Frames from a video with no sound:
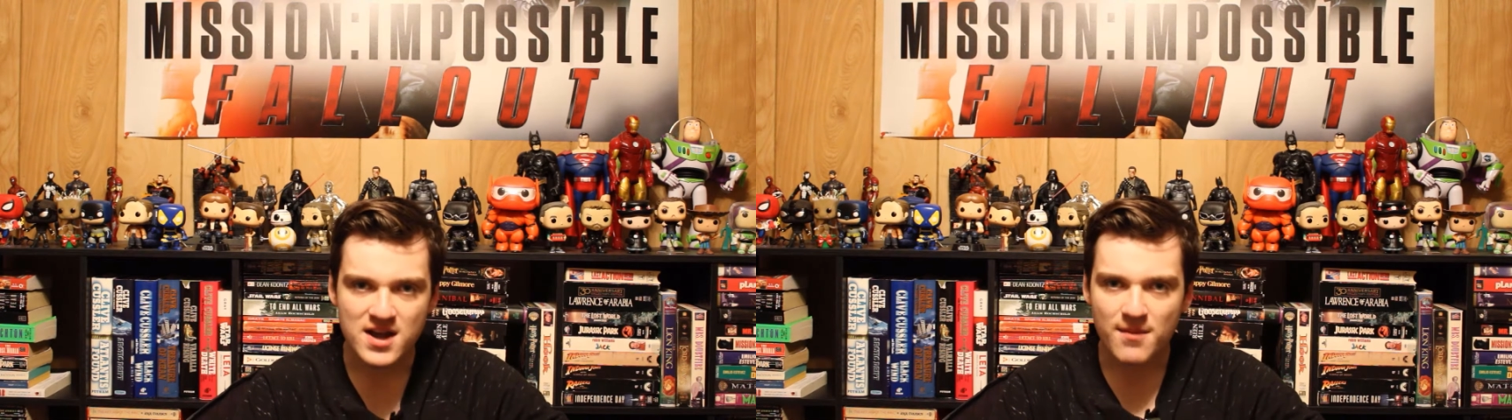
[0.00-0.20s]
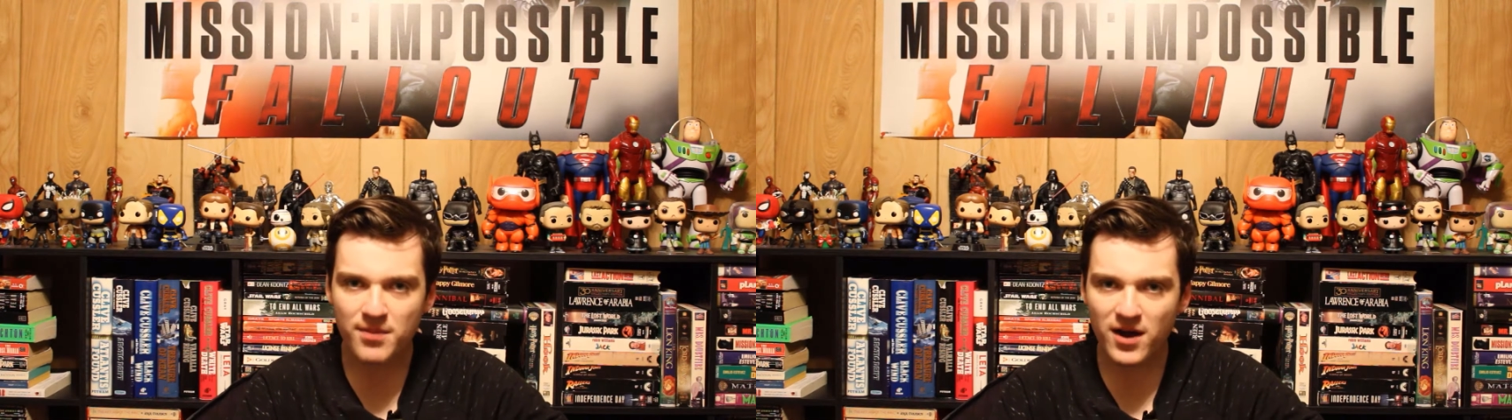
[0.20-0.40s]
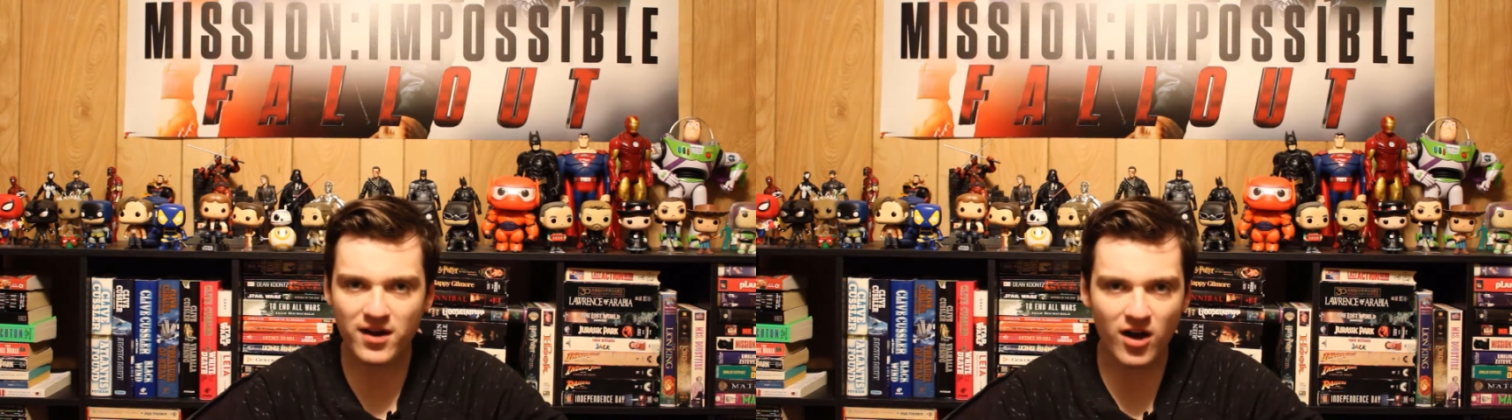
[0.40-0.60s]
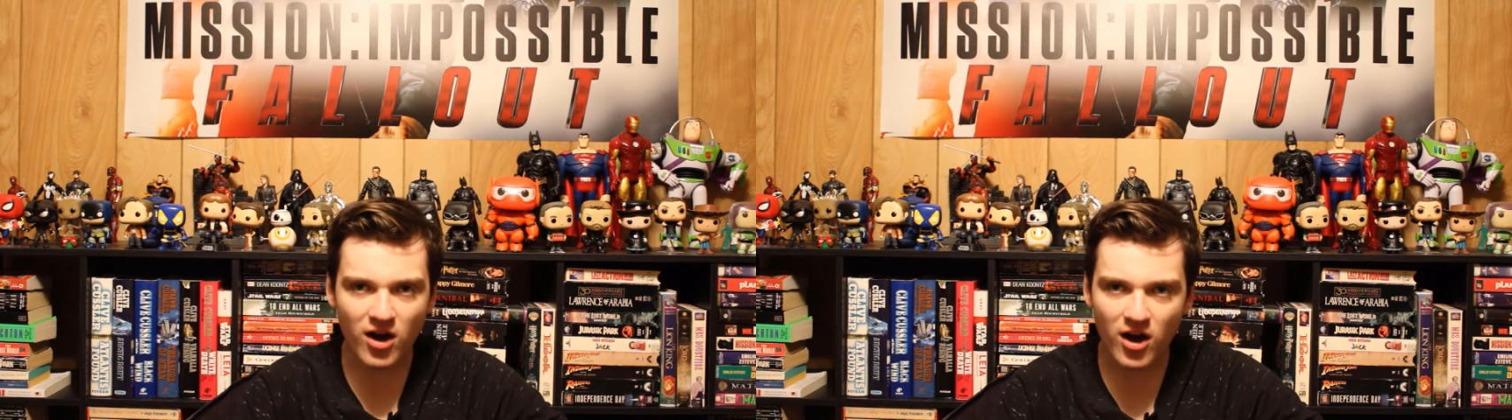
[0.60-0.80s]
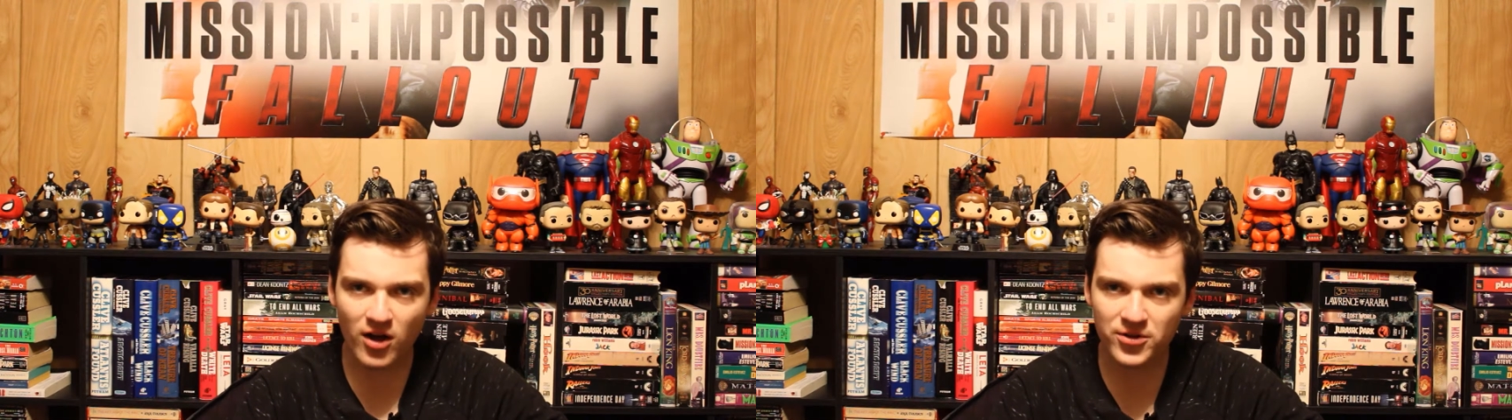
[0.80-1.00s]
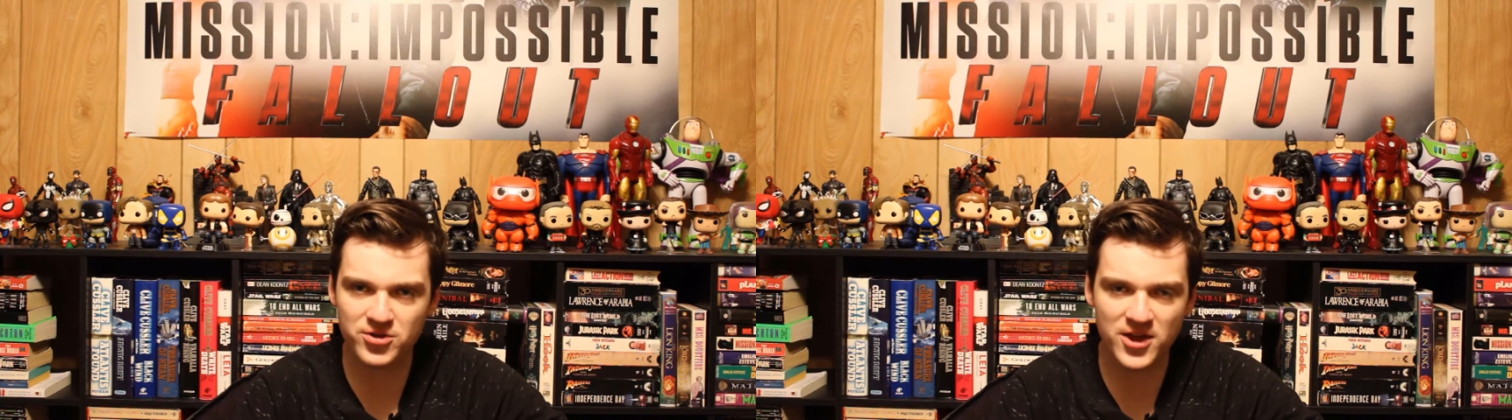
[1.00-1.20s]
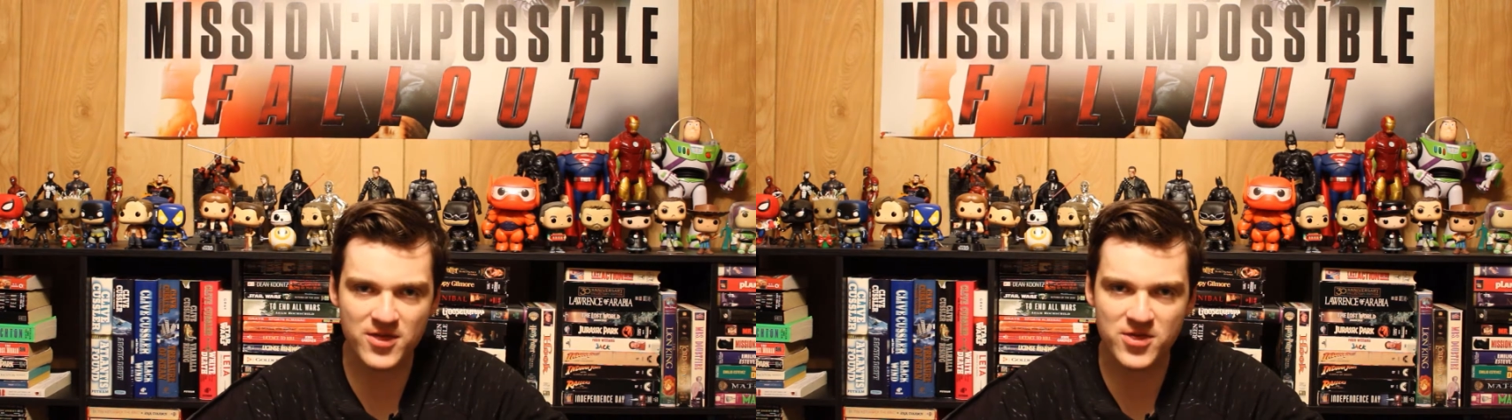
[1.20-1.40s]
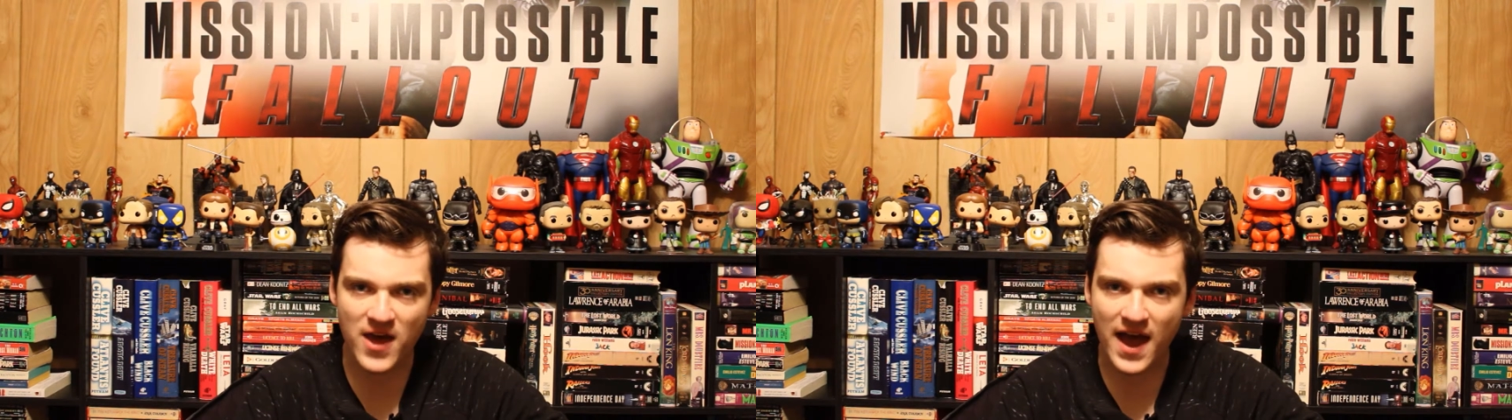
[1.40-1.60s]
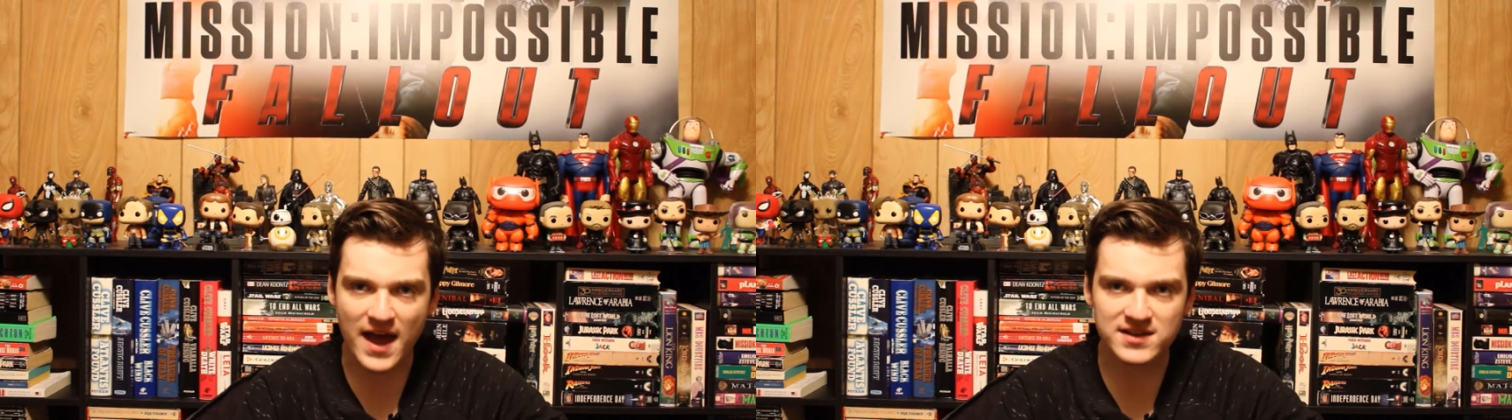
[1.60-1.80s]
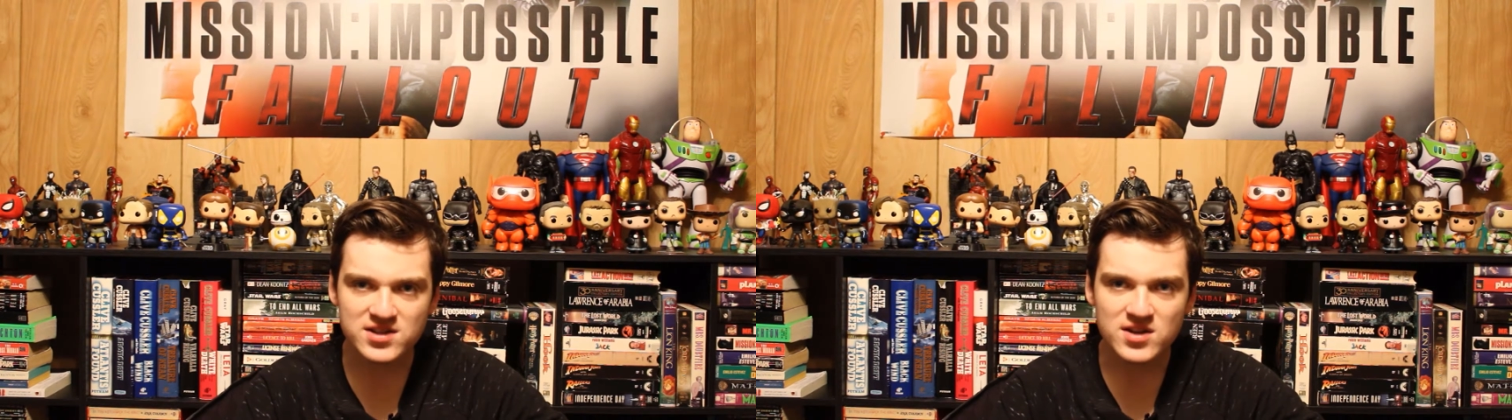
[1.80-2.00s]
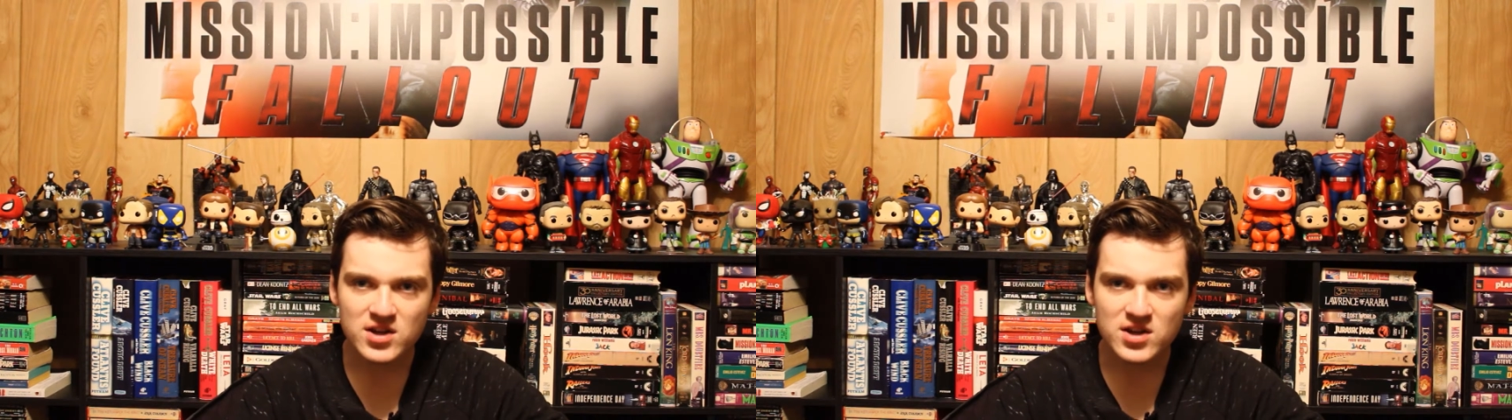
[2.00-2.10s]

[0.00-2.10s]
but other than that,